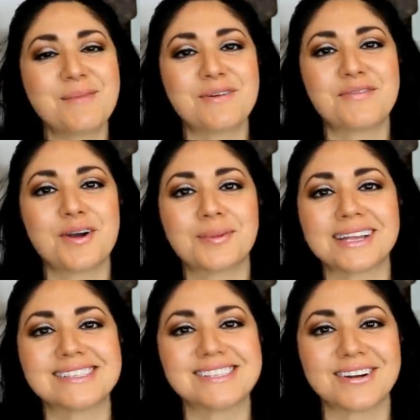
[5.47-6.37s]
Before we
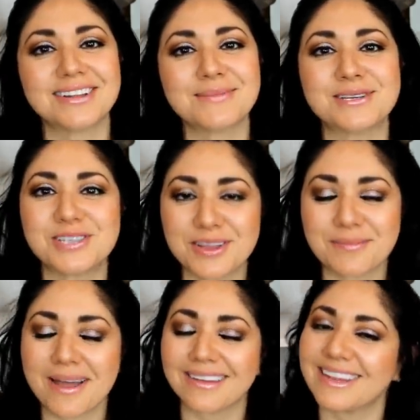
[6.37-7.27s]
get started, let me share the
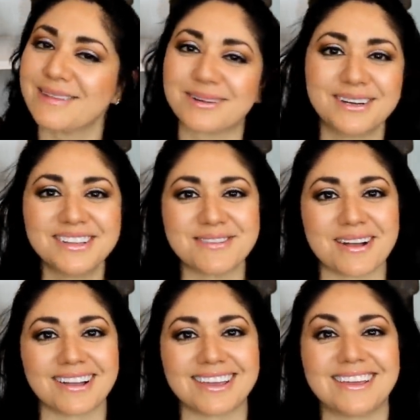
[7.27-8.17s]
bag that I'm currently
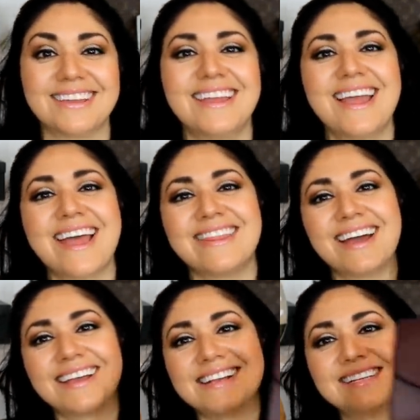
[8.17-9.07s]
rocking, and
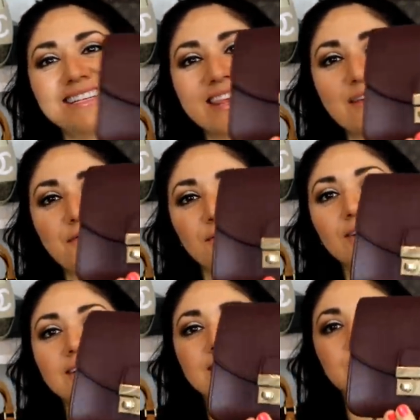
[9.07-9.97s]
that is the
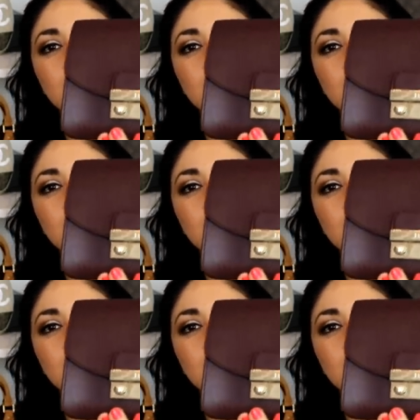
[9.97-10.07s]
Furla